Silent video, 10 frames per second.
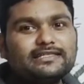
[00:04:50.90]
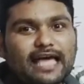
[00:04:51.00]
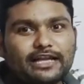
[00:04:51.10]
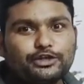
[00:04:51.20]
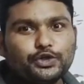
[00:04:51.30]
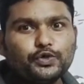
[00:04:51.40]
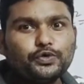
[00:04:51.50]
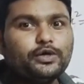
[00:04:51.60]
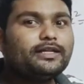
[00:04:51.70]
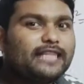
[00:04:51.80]
than 2.
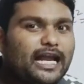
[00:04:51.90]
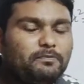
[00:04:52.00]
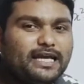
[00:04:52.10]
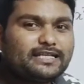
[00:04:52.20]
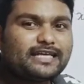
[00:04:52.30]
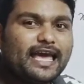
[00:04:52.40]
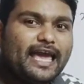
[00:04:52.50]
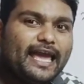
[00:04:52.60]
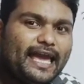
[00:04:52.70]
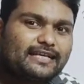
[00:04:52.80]
That means
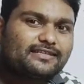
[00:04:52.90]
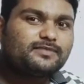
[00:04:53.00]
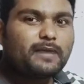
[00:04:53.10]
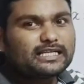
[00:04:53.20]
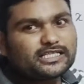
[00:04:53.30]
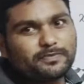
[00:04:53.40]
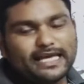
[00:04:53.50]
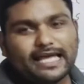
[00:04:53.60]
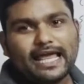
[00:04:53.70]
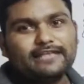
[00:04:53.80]
x must be a
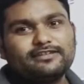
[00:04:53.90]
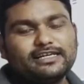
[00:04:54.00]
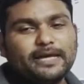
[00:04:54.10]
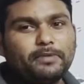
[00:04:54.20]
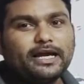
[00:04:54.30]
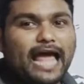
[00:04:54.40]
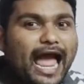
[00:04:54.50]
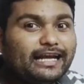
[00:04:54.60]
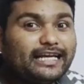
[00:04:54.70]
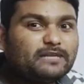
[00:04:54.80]
natural number
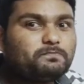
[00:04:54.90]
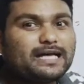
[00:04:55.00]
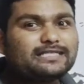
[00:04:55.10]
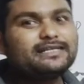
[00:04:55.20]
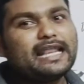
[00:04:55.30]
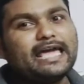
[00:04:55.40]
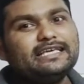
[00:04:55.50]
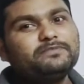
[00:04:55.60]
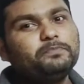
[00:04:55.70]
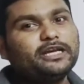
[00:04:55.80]
and it must lie
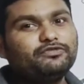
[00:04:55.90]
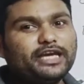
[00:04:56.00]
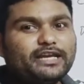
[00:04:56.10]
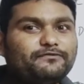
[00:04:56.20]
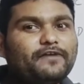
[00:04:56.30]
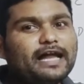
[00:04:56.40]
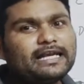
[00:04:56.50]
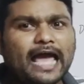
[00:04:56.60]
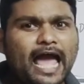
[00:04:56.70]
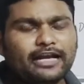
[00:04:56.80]
between 1
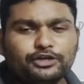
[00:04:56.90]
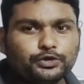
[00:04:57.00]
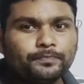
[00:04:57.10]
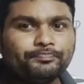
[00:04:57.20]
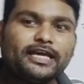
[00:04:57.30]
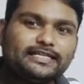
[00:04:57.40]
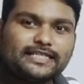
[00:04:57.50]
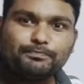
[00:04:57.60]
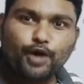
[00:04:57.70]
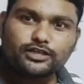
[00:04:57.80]
and 2. Is it
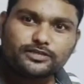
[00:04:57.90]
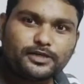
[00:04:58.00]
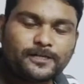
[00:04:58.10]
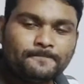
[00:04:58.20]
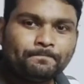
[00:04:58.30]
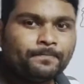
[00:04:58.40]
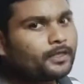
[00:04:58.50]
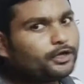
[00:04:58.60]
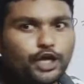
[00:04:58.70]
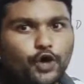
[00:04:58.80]
possible?
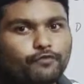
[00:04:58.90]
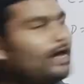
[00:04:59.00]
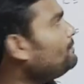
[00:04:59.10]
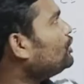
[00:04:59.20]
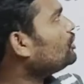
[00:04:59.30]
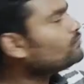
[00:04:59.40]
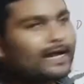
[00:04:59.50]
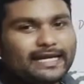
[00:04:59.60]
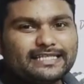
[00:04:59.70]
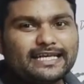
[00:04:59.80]
No, why? Because 1
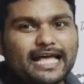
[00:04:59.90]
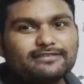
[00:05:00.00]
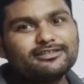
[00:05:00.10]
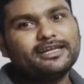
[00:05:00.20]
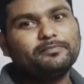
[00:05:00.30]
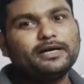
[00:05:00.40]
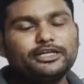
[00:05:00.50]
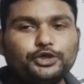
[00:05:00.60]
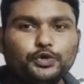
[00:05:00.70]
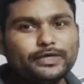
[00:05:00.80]
is a natural number,
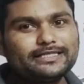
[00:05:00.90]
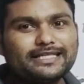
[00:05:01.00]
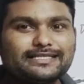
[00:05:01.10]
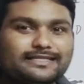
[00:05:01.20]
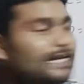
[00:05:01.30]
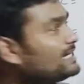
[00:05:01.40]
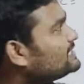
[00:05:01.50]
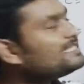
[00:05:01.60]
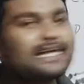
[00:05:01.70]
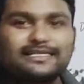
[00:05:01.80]
2 is it's a
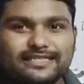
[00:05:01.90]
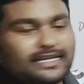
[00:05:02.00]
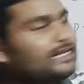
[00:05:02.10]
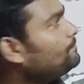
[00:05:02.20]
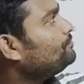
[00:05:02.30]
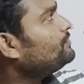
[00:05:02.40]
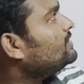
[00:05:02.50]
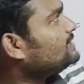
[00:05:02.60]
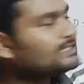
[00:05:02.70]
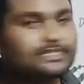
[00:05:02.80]

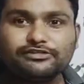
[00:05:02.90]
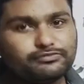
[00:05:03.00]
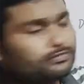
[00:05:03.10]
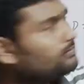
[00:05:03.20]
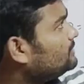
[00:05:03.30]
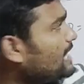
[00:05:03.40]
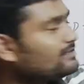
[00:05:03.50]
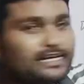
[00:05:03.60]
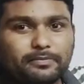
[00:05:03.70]
successive natural number,